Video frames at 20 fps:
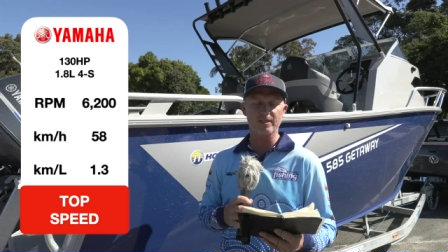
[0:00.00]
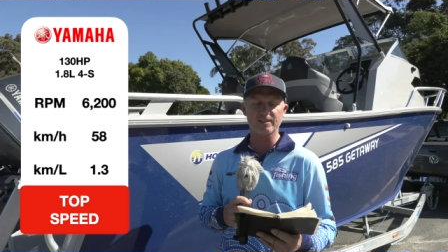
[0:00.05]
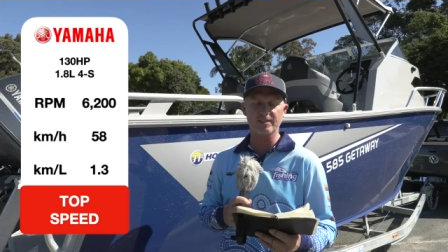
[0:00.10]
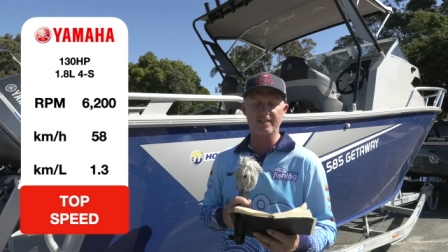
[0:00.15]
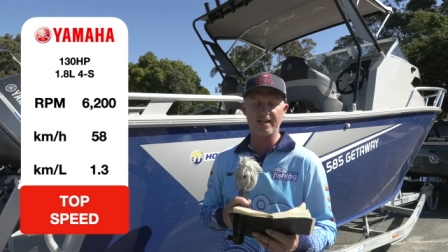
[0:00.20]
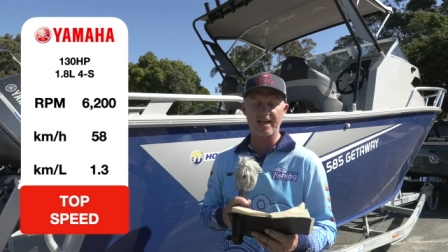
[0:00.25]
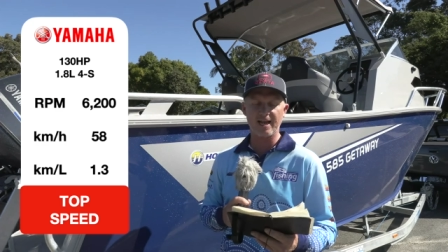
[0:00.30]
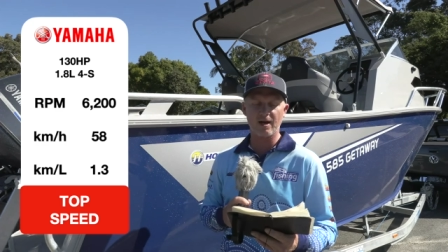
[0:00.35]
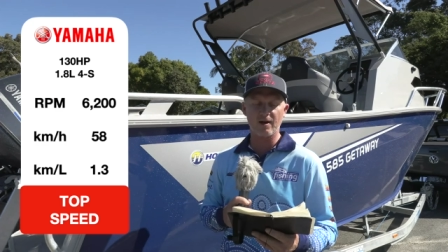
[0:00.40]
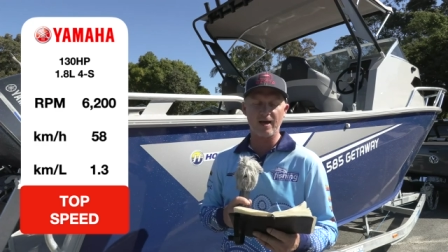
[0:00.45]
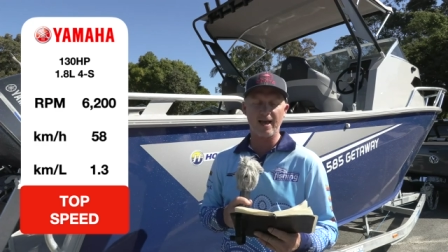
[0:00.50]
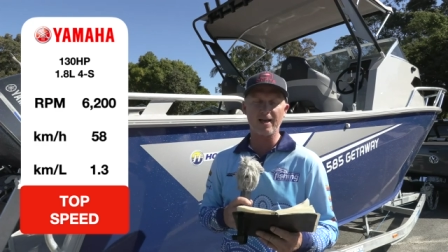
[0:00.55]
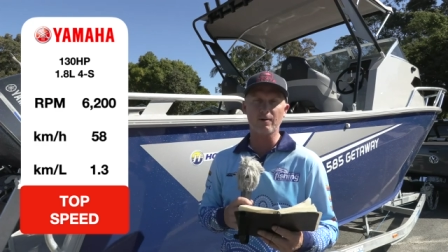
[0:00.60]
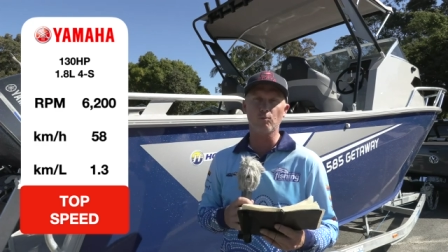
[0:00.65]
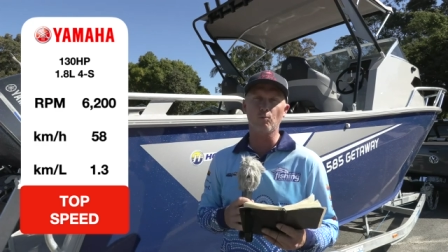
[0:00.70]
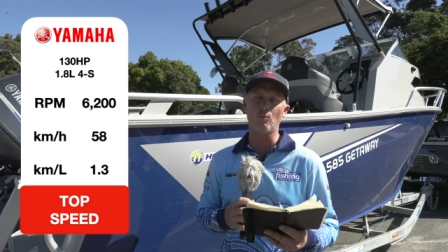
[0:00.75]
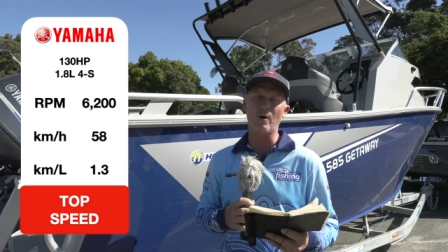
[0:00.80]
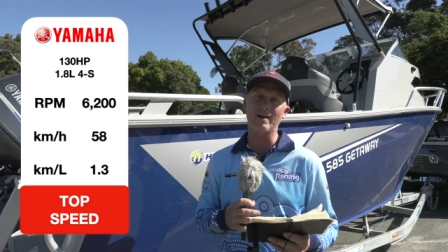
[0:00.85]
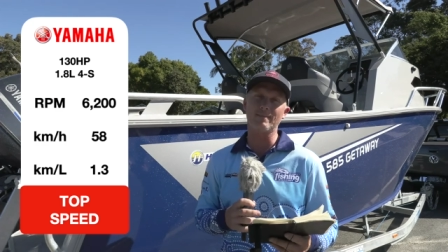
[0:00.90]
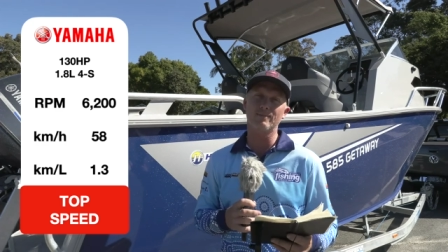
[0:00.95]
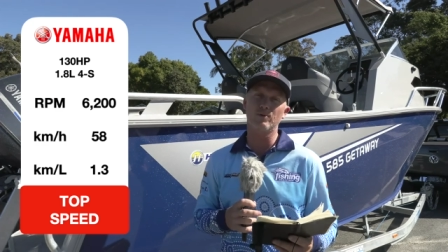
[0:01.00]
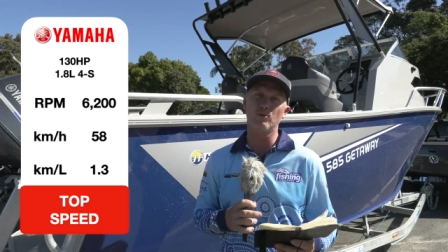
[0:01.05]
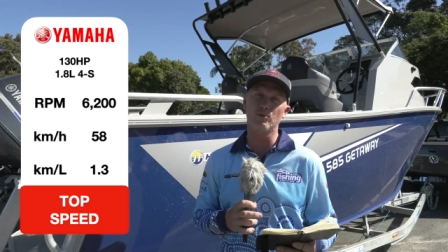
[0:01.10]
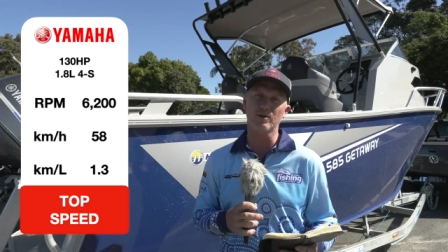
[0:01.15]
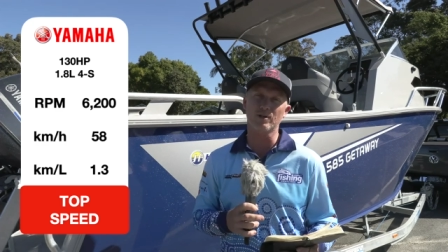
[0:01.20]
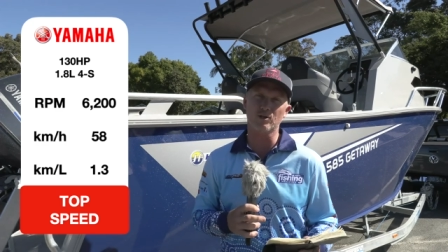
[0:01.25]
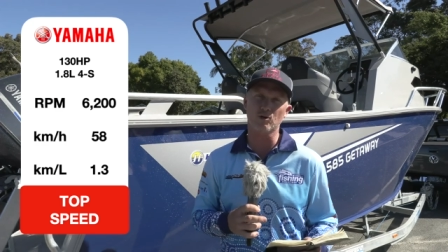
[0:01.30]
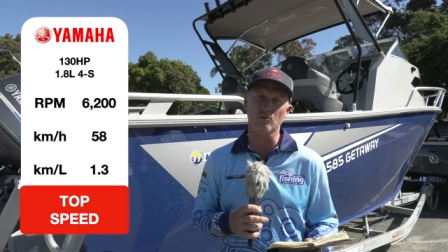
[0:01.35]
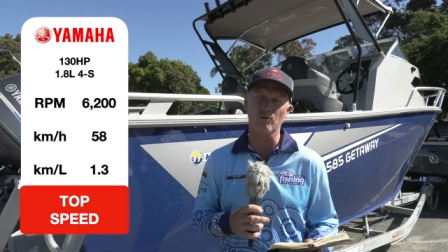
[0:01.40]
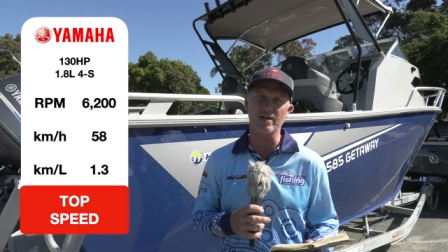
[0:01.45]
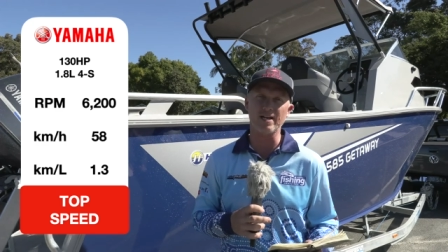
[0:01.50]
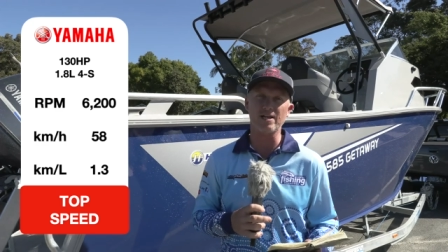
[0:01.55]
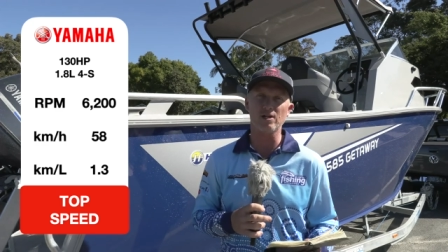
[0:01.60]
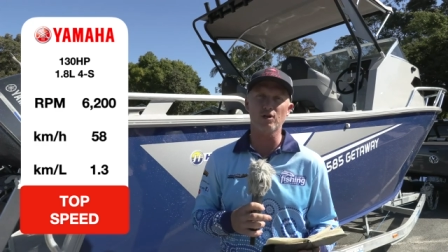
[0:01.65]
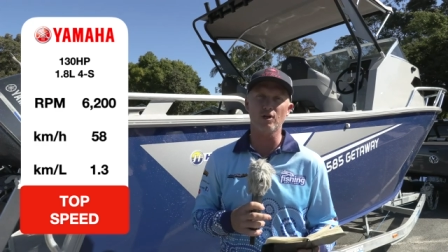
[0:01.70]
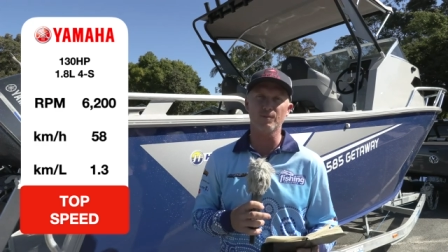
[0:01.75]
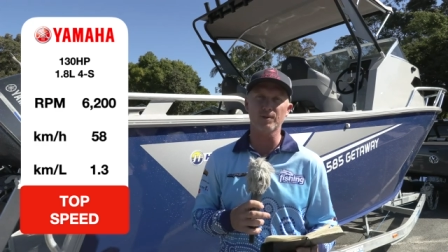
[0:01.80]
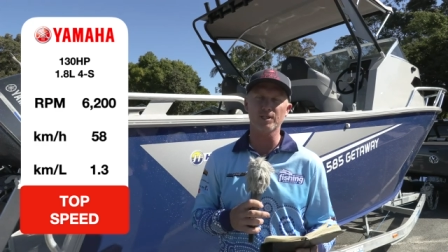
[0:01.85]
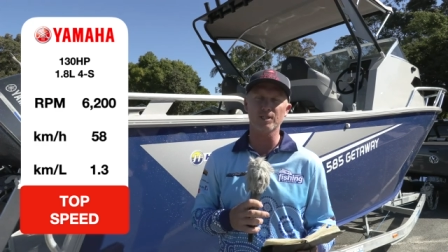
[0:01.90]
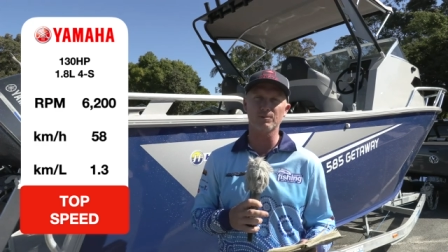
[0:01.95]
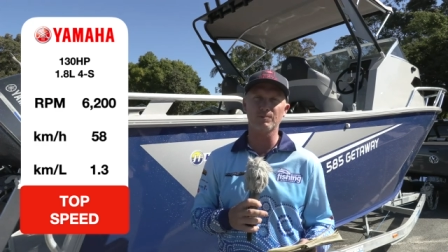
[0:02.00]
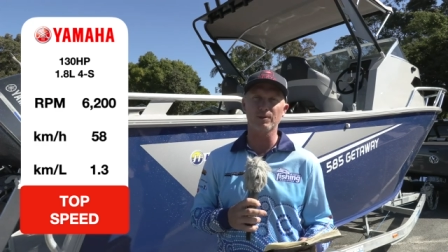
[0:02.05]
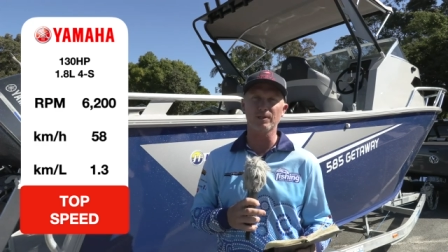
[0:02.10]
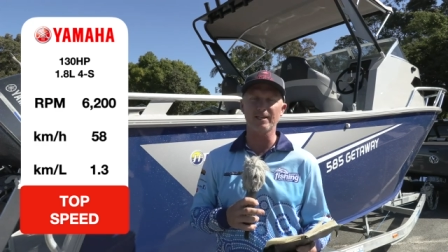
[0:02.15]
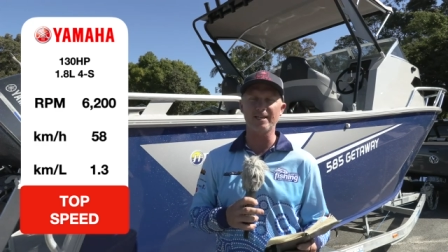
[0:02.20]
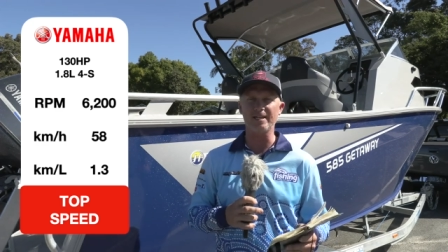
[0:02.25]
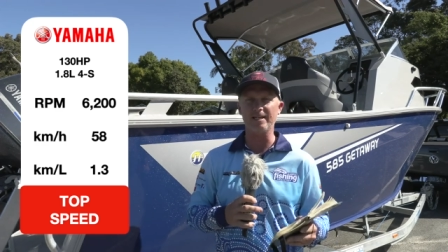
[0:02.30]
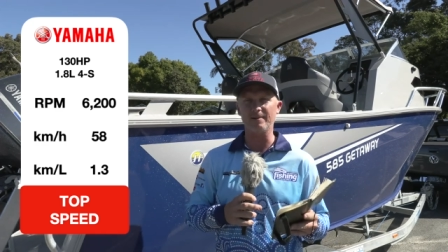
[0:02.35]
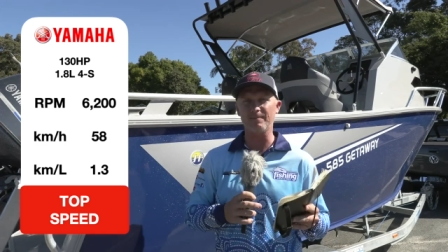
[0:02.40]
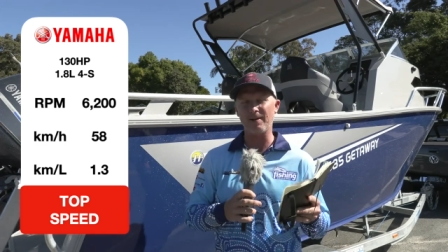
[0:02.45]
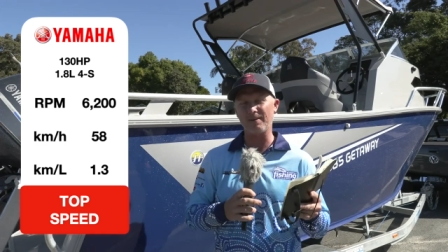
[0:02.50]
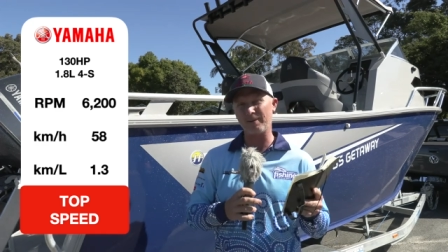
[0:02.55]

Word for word: an hour at 1.3 kilometres per litre. But